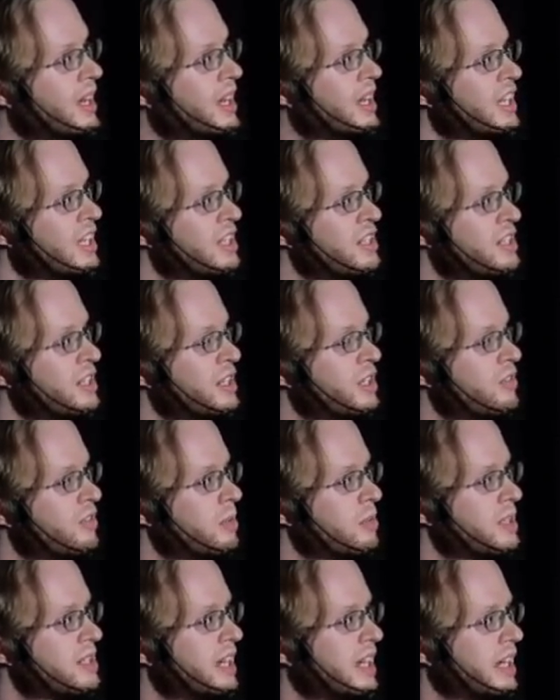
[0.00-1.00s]
India
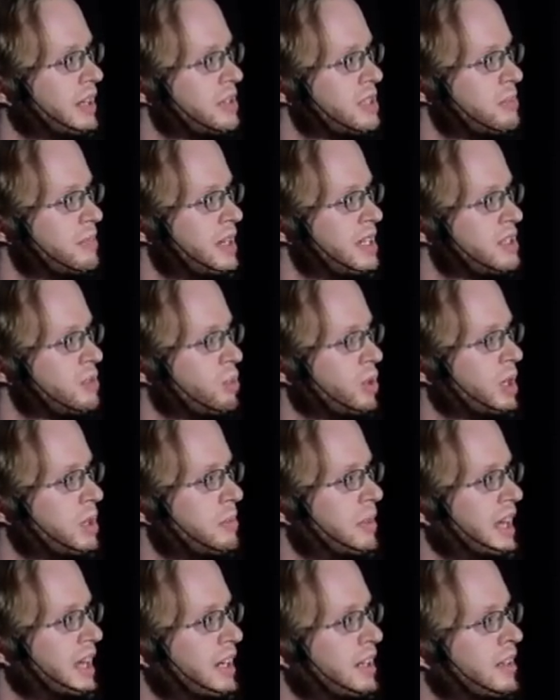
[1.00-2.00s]
November tango, space, word
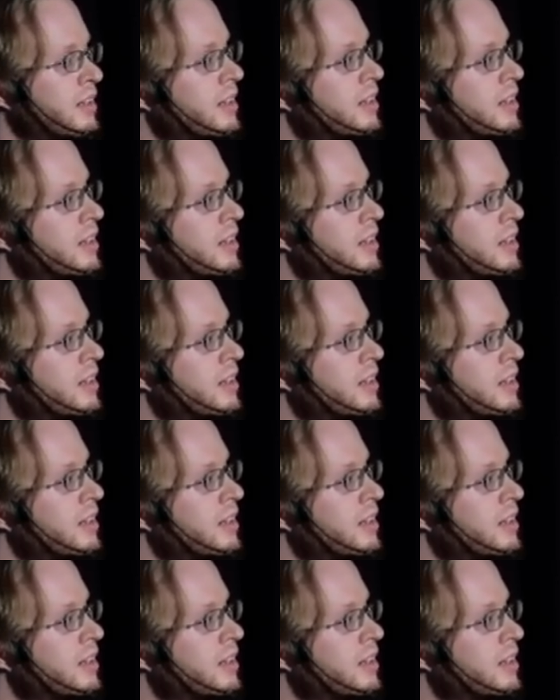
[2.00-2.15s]
main,